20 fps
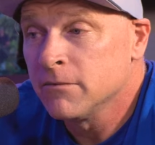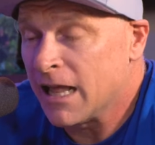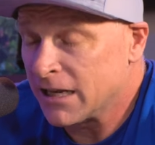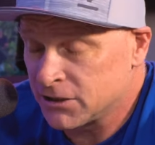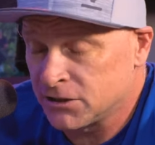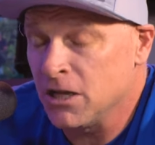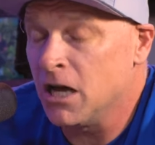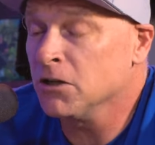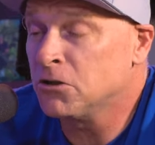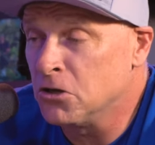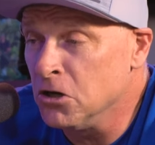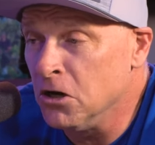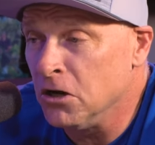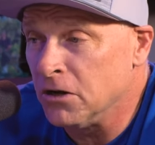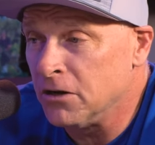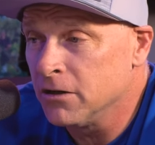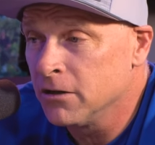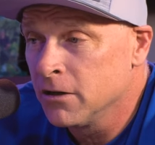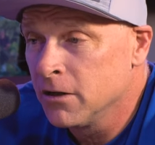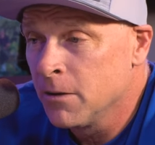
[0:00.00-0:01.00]
that's not
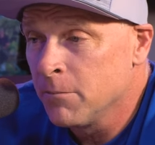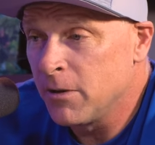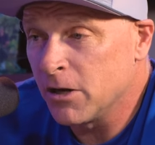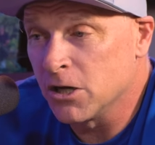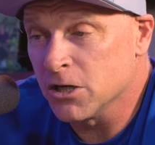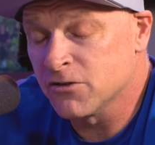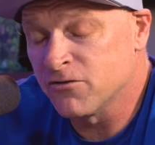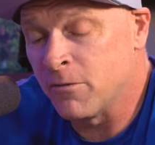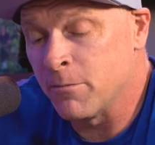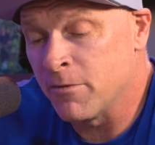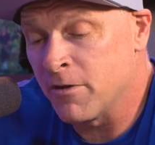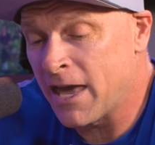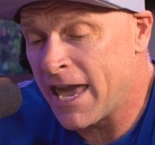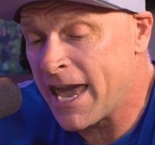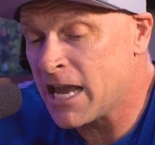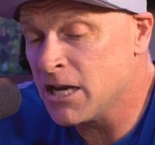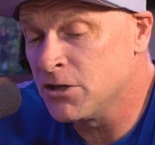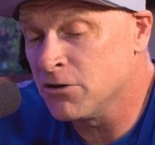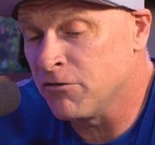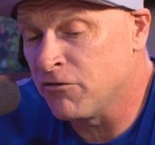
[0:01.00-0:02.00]
good because from the
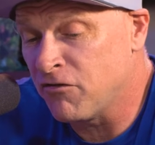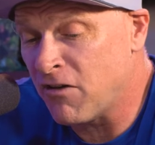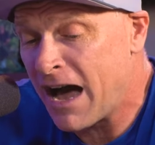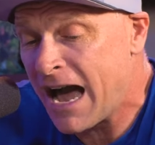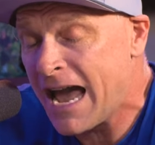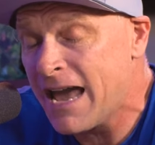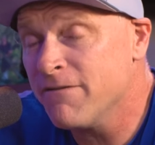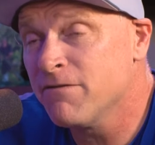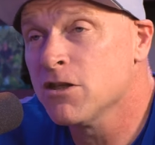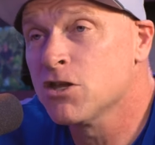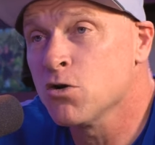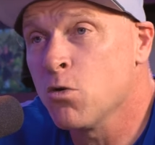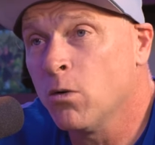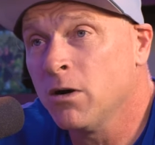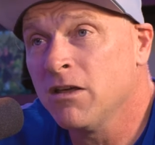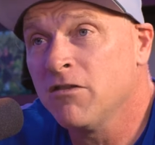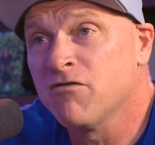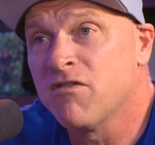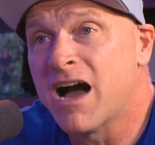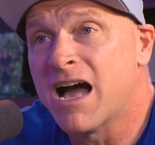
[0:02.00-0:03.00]
age of five to
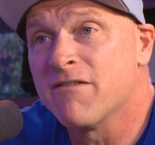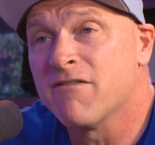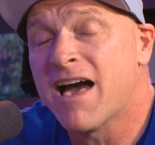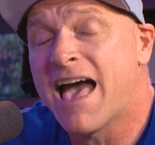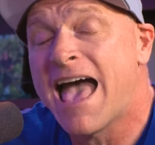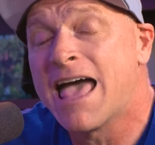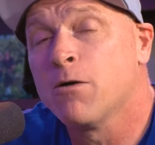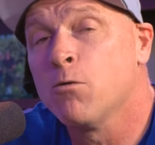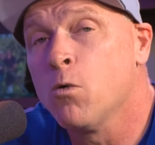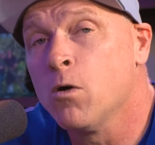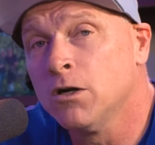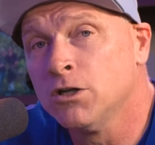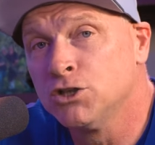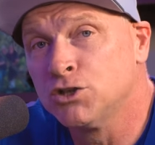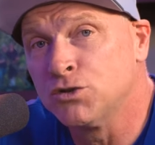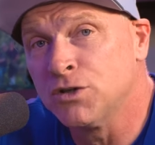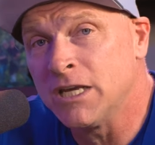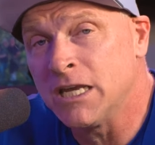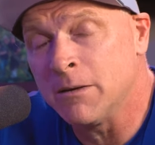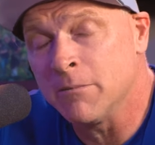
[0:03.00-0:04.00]
25, I had one
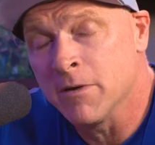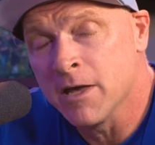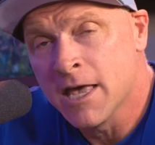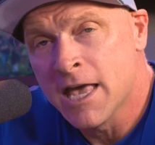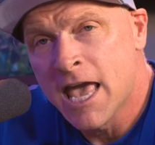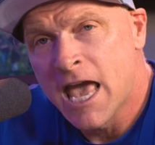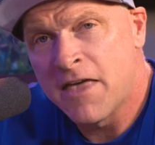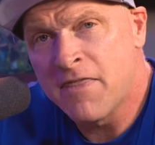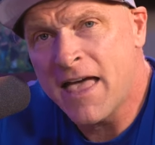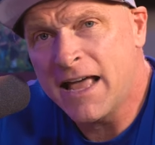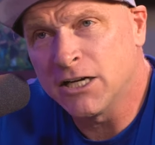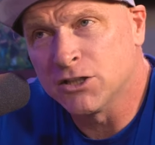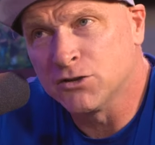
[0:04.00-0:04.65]
dream. And